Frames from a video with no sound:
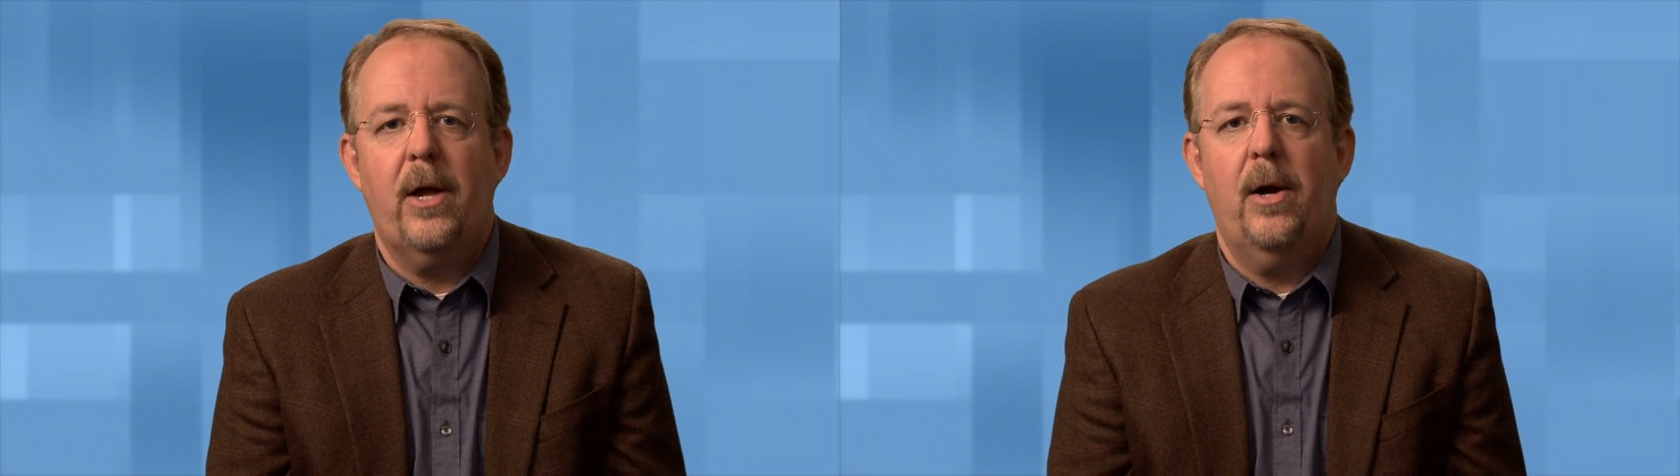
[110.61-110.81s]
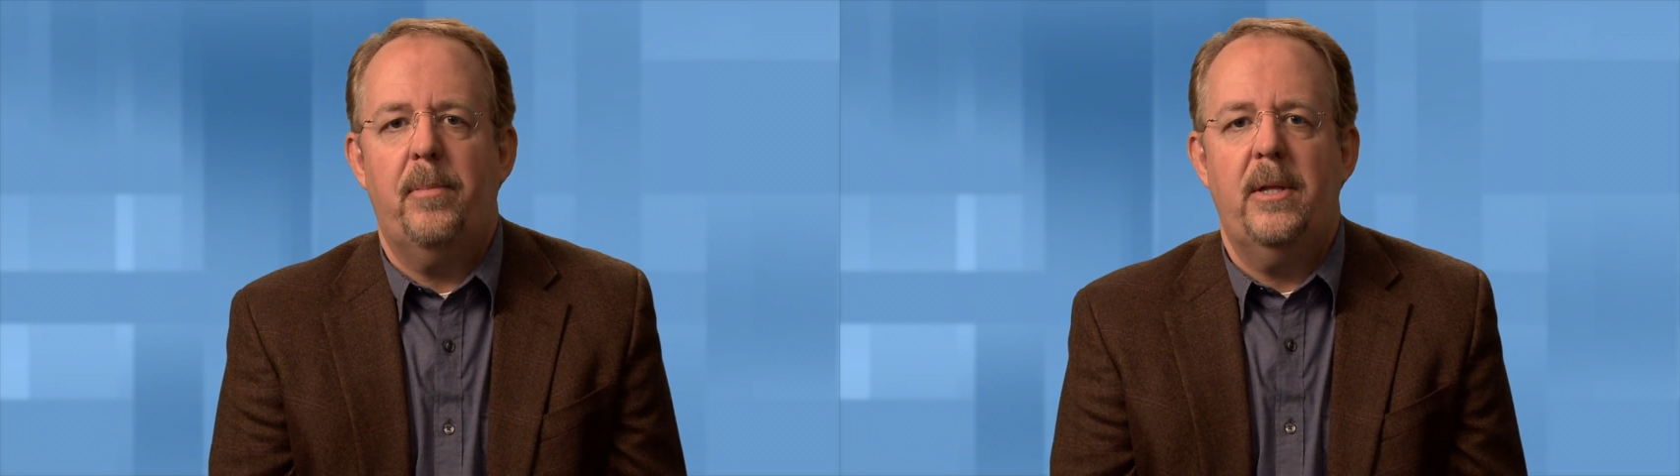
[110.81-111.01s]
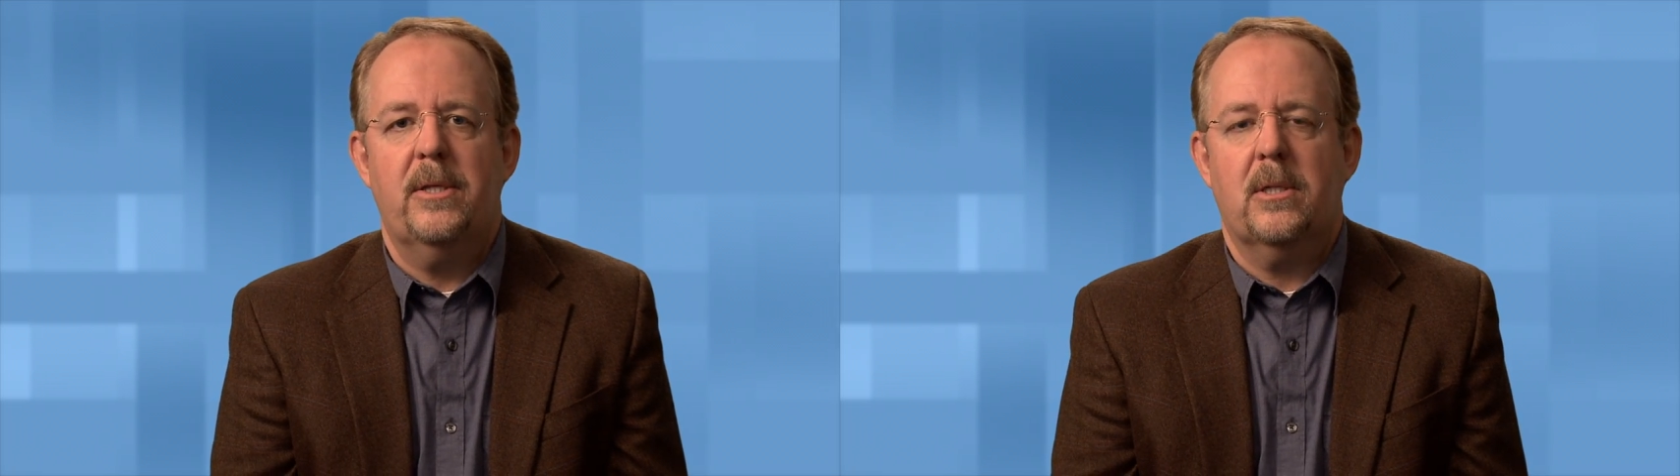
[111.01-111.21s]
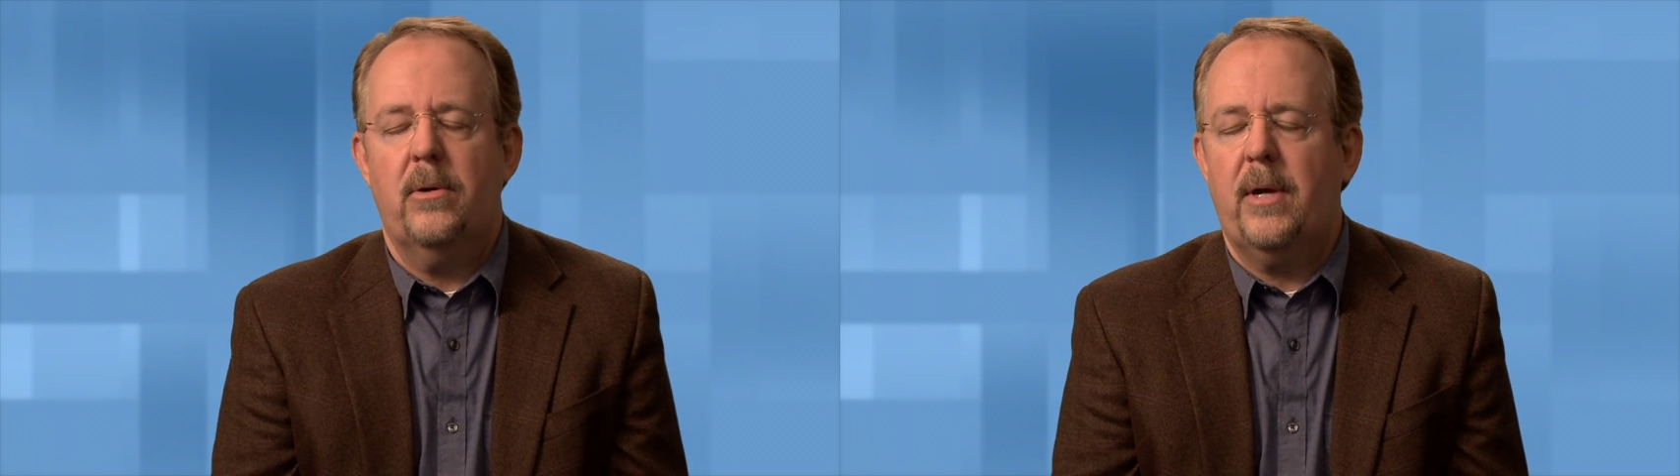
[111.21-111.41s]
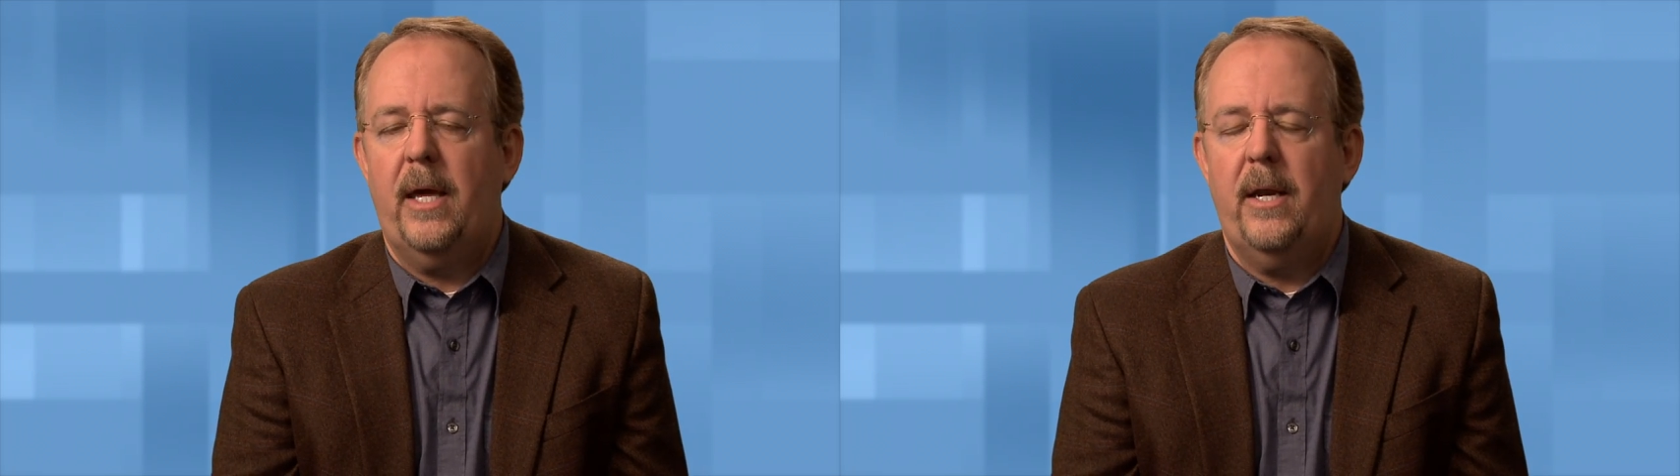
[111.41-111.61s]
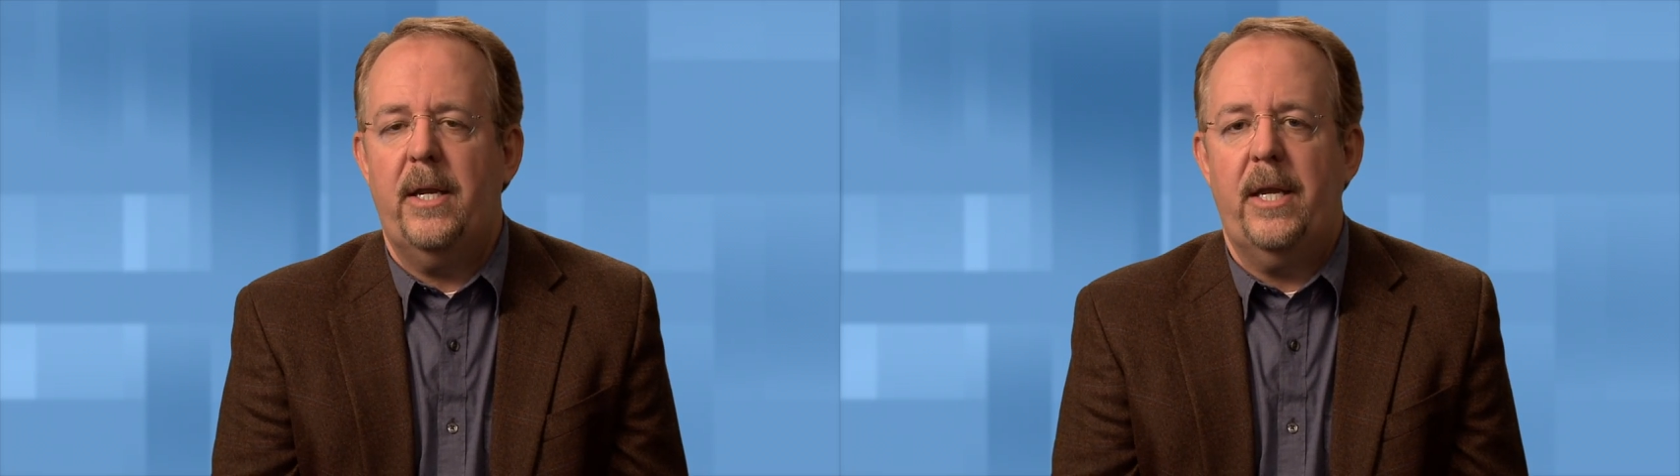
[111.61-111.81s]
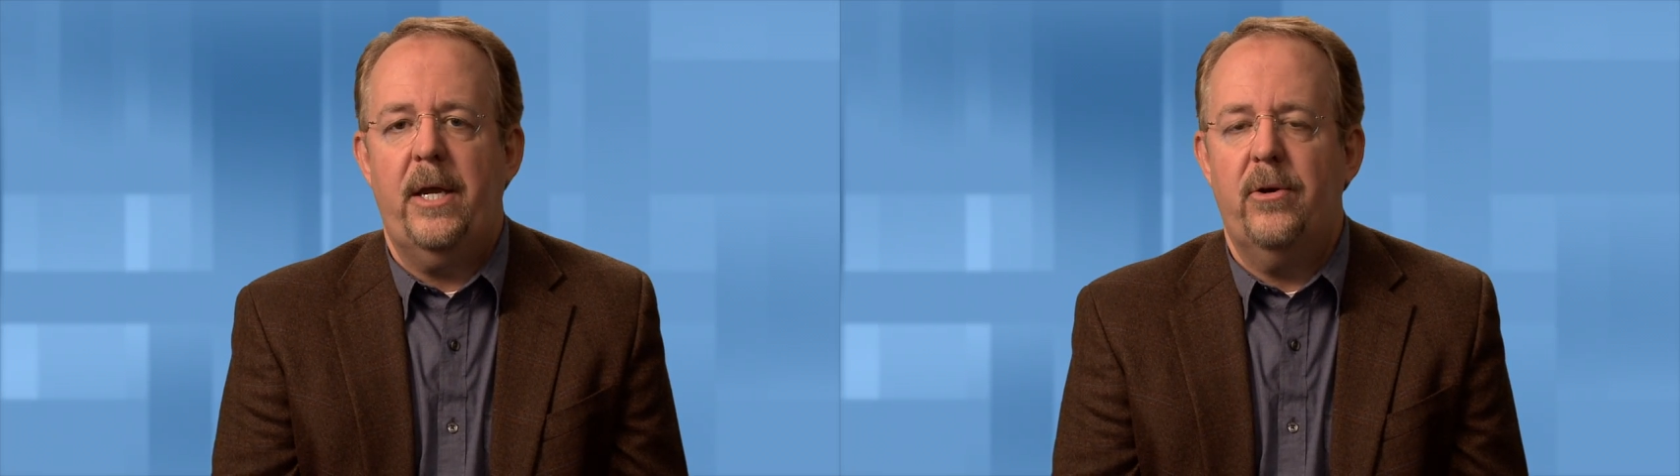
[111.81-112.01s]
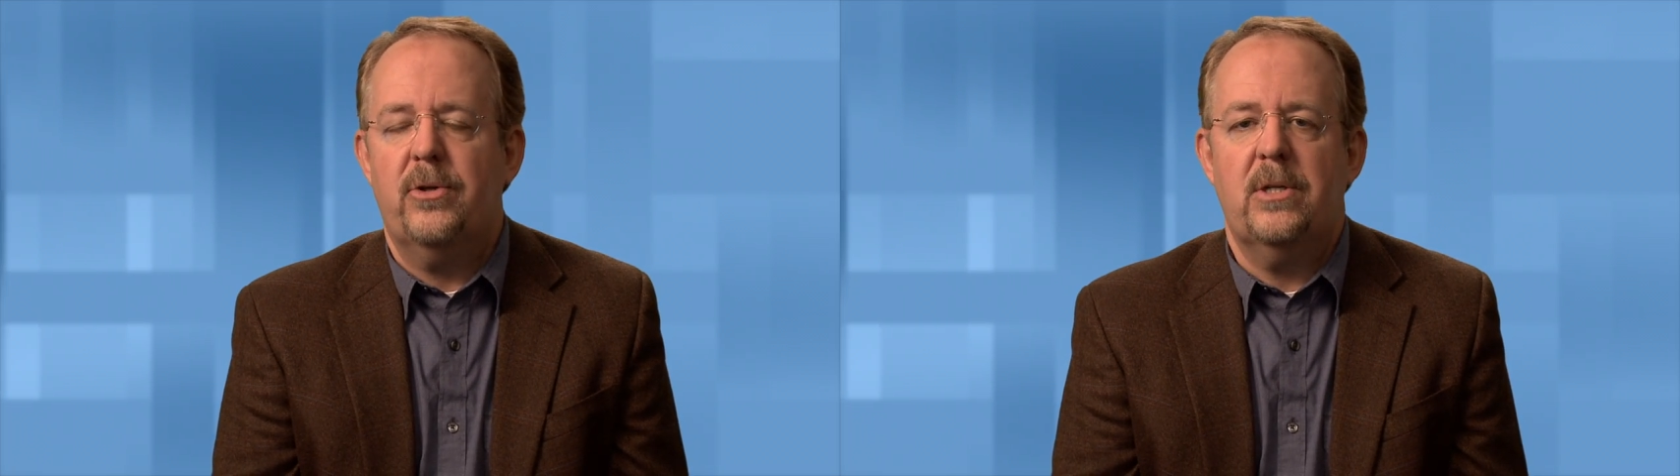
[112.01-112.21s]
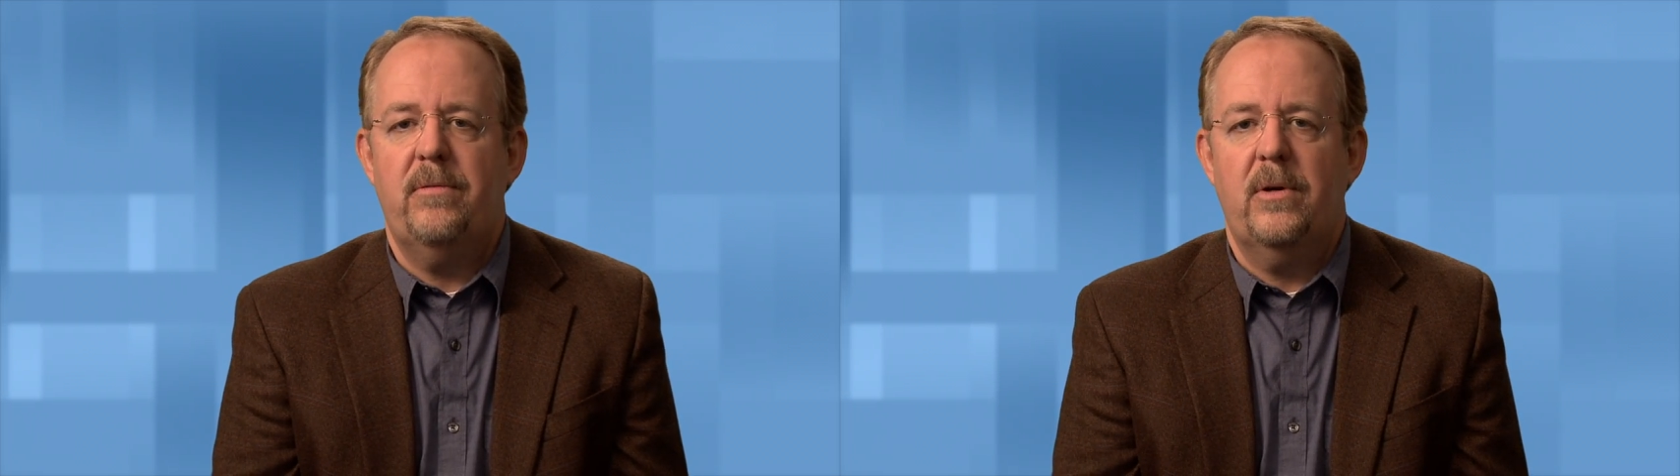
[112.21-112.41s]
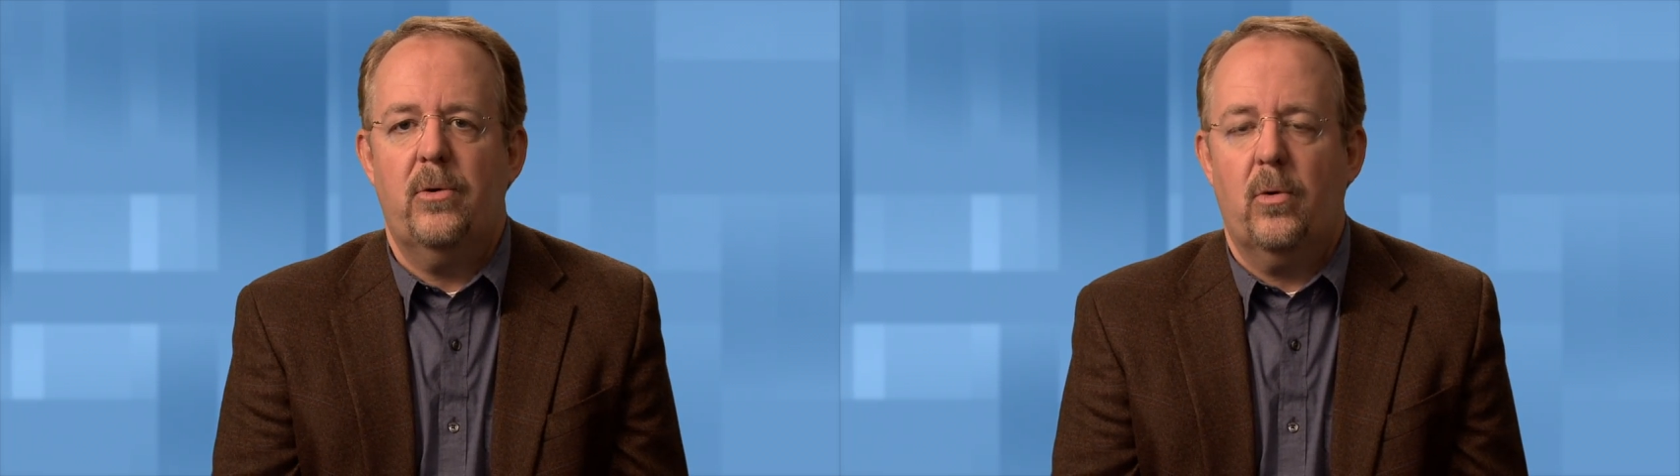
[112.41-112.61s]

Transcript: company that's located in Hendersonville,